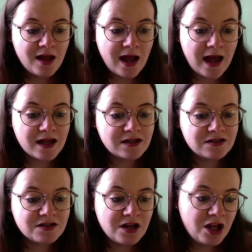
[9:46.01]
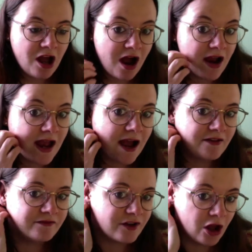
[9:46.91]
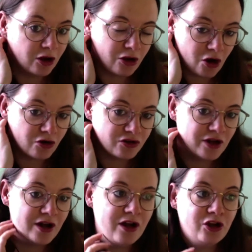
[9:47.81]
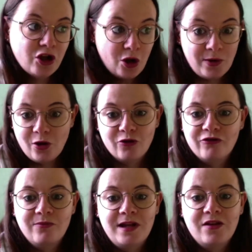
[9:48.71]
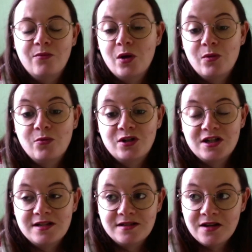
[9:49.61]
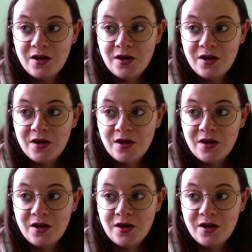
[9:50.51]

And I have a lot going on for me at the moment, which is